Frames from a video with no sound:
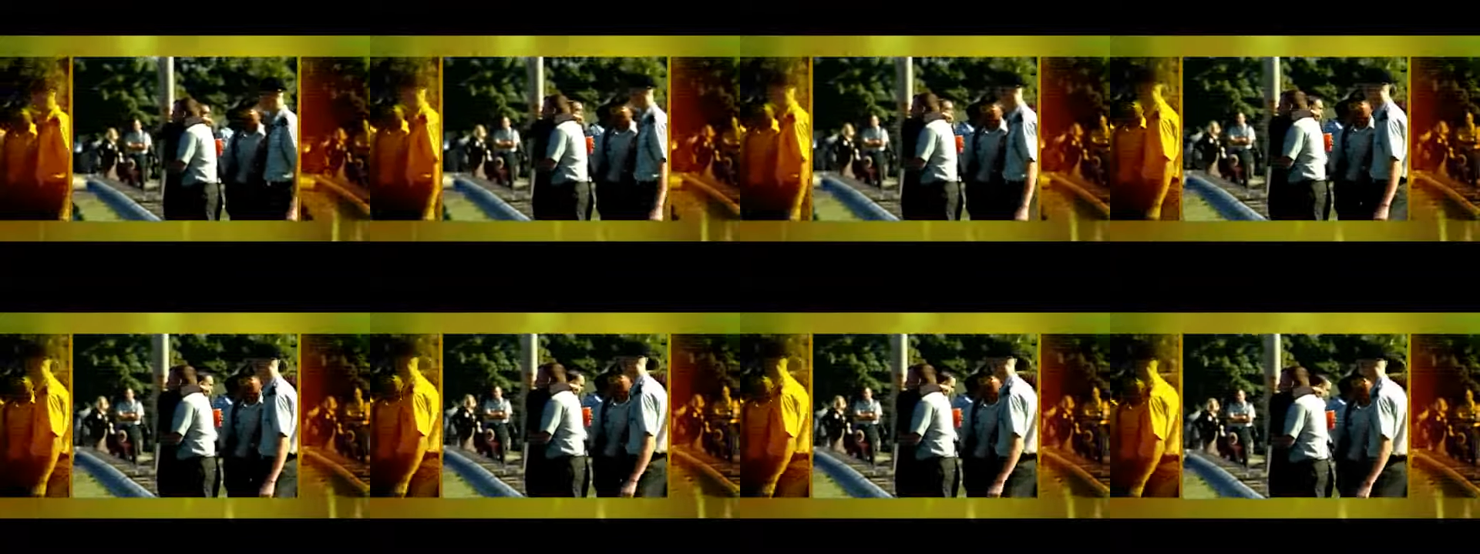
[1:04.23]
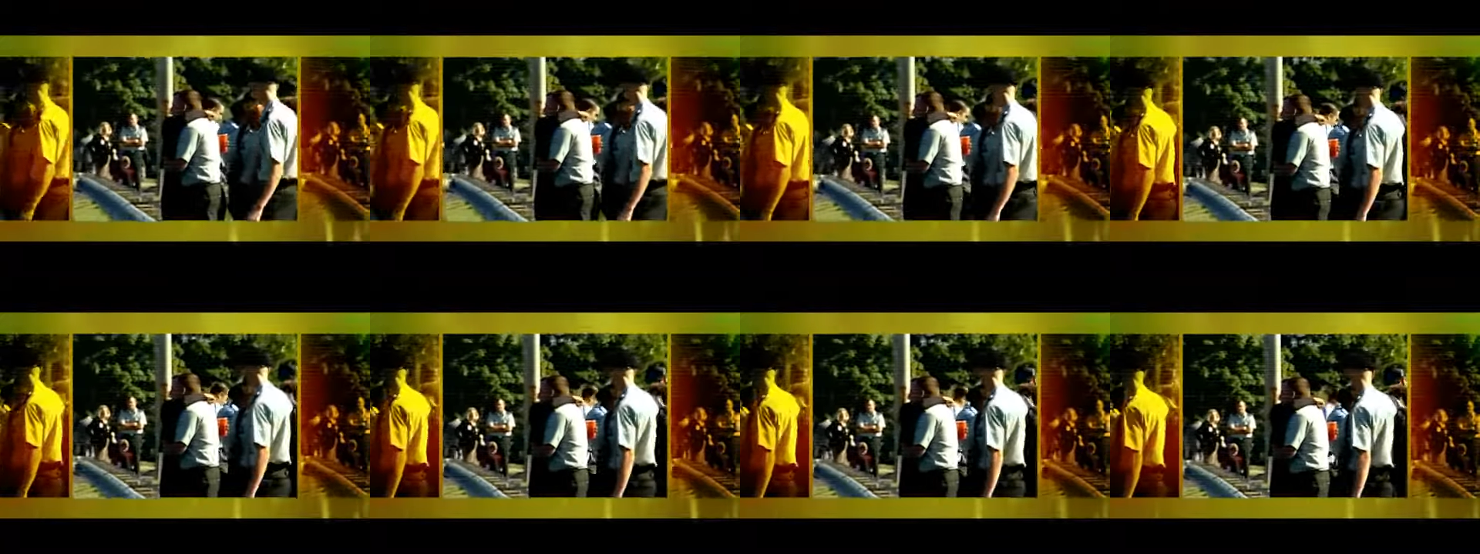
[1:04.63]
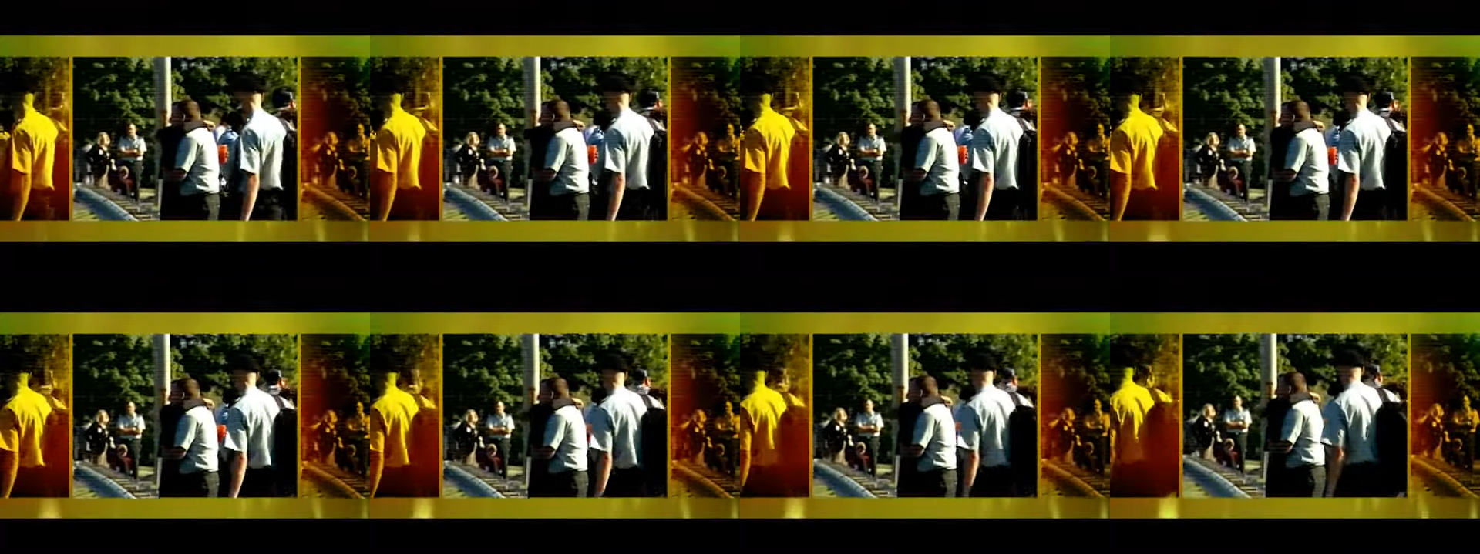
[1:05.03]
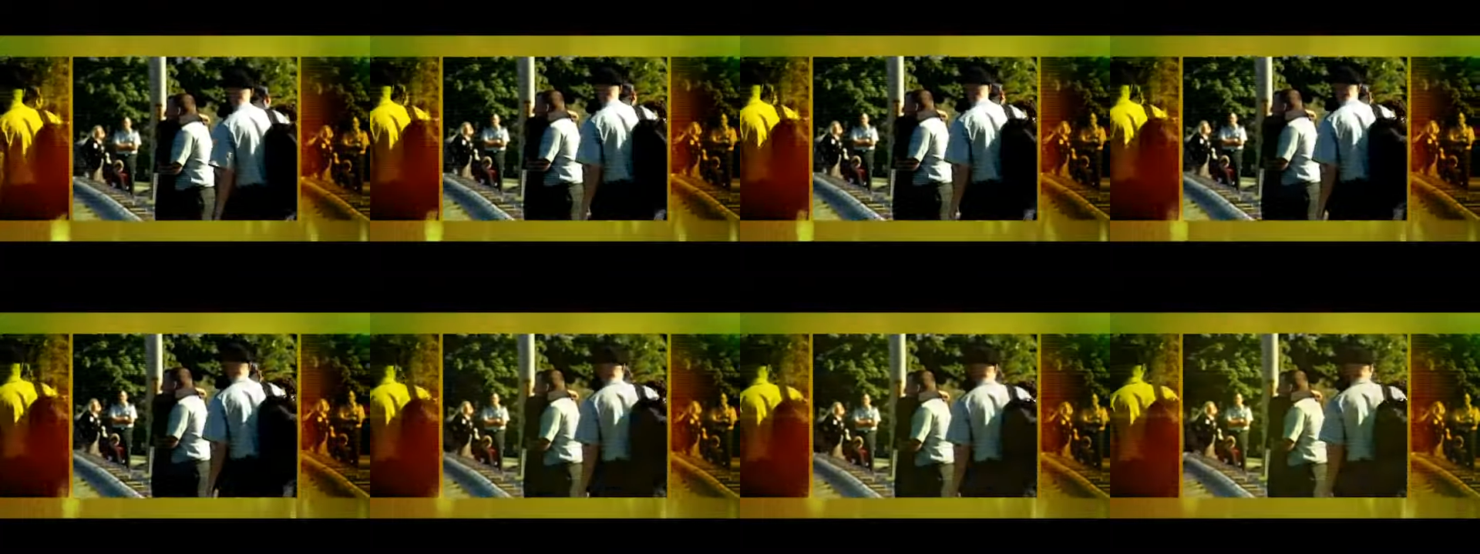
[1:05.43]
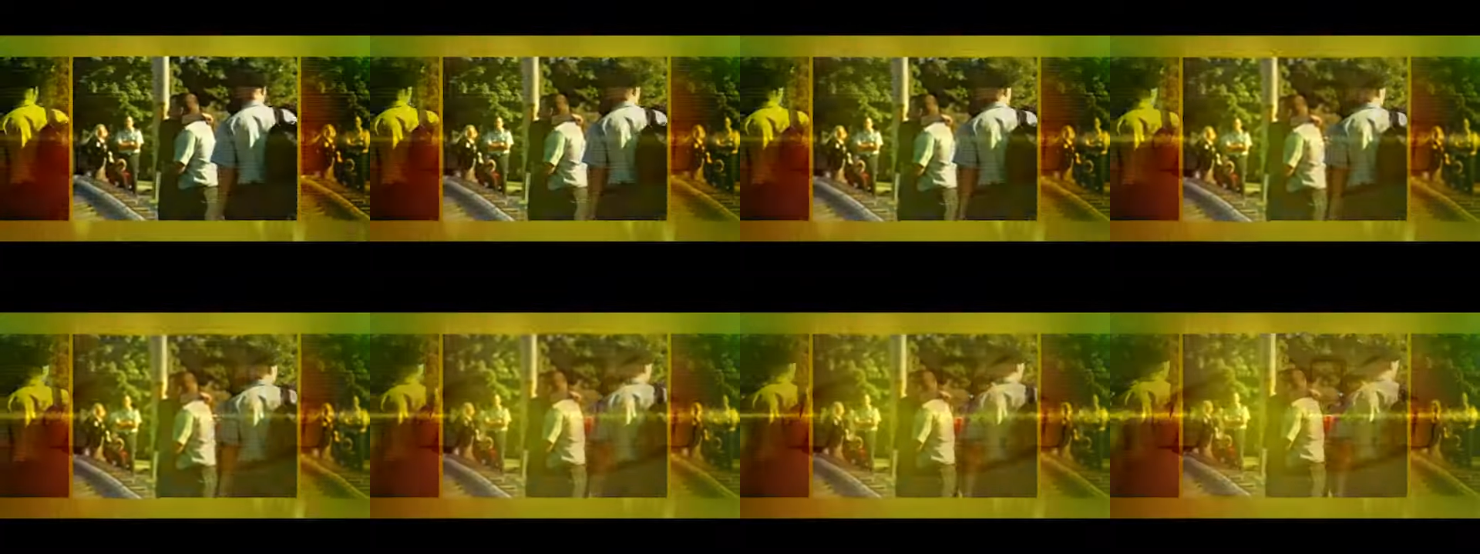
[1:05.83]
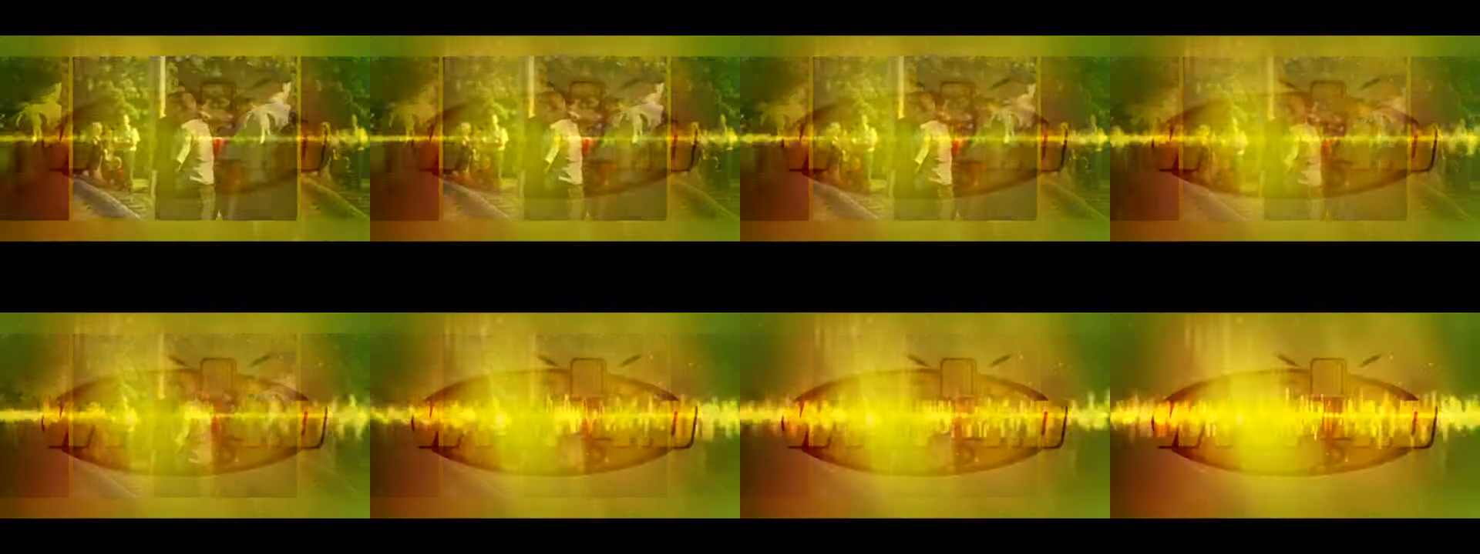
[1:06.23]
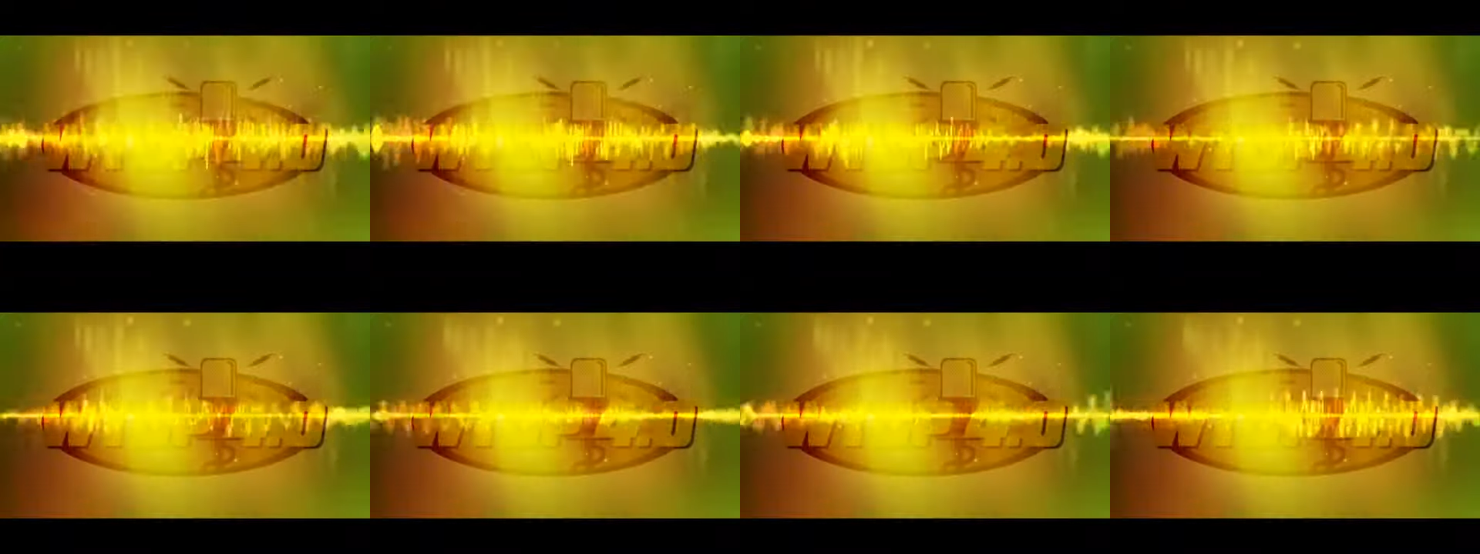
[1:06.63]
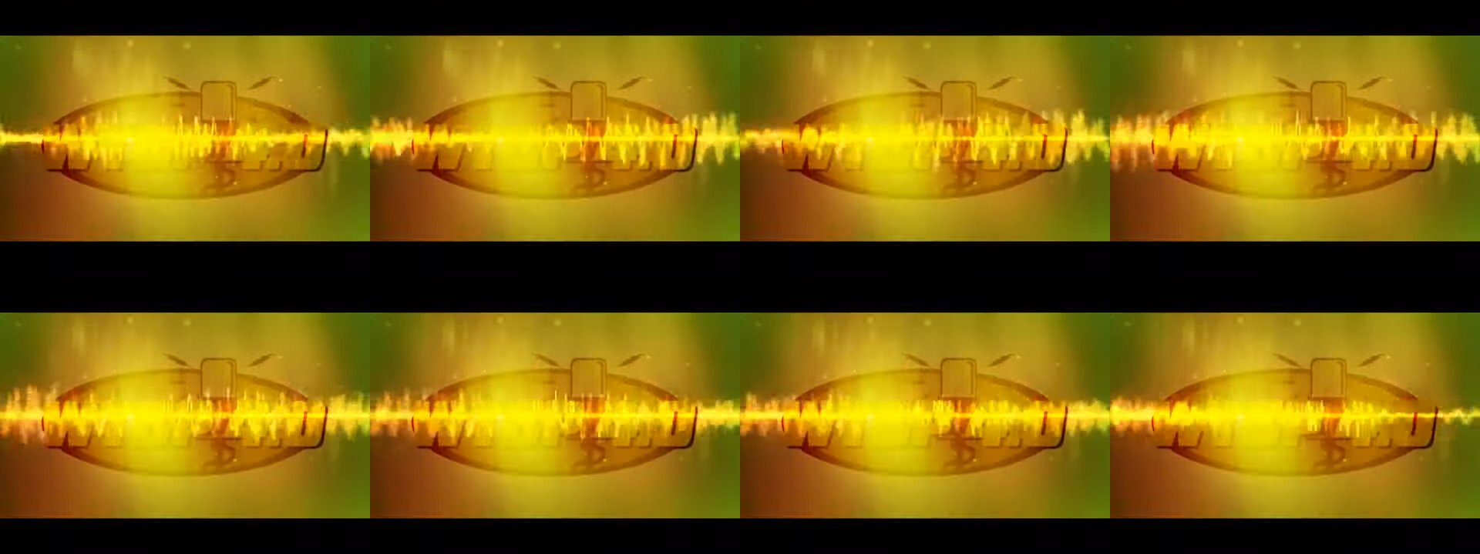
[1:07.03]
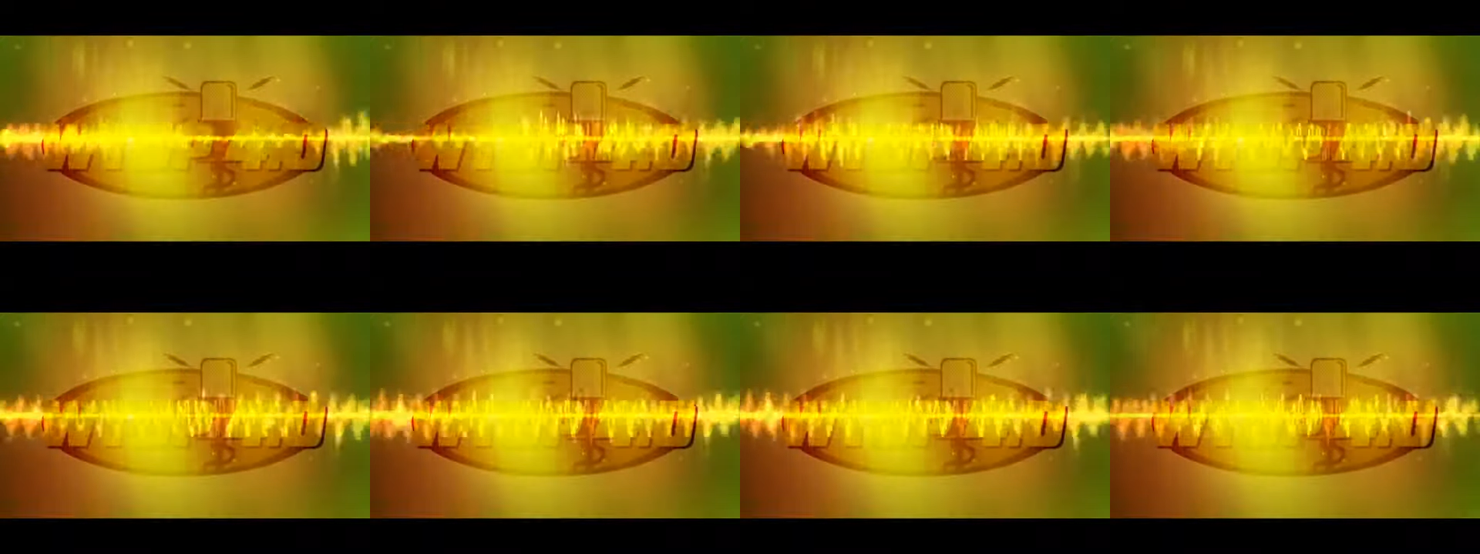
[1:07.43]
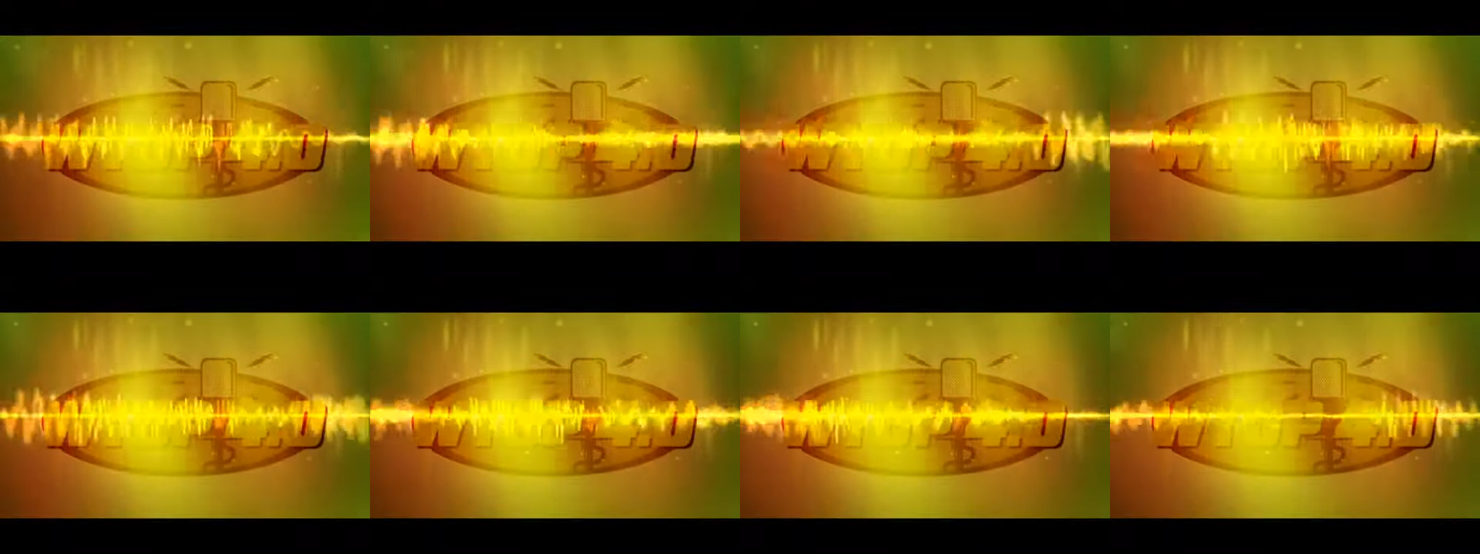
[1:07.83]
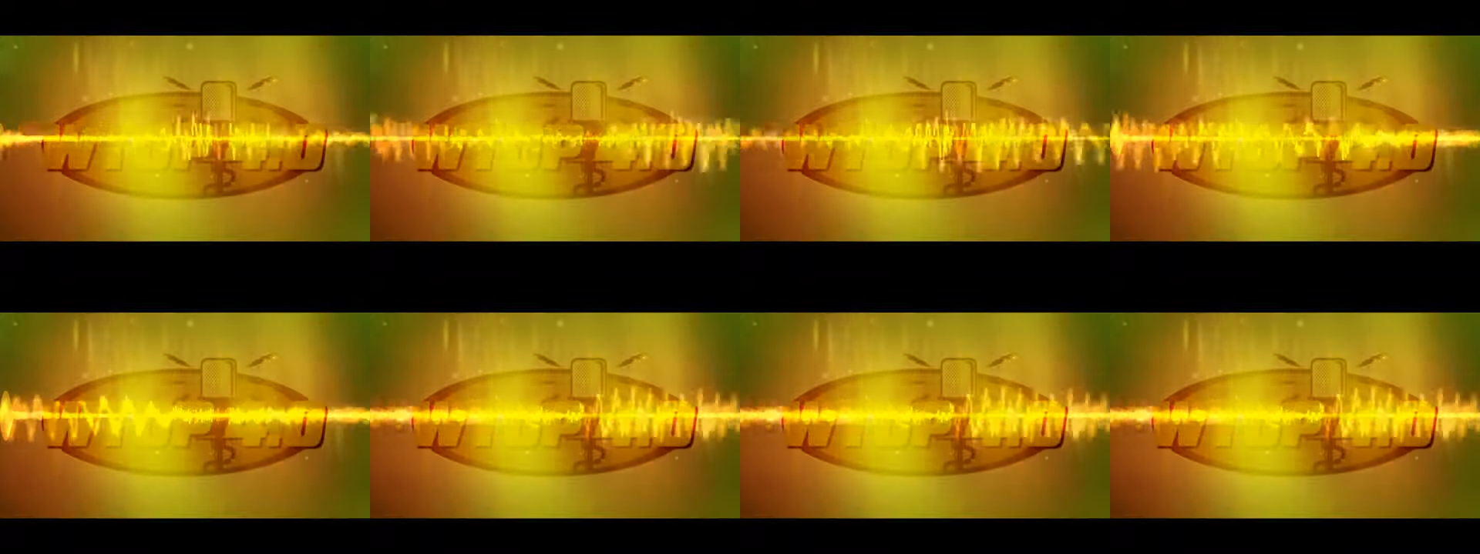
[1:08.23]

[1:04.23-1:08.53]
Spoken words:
[unreadable: no face in view]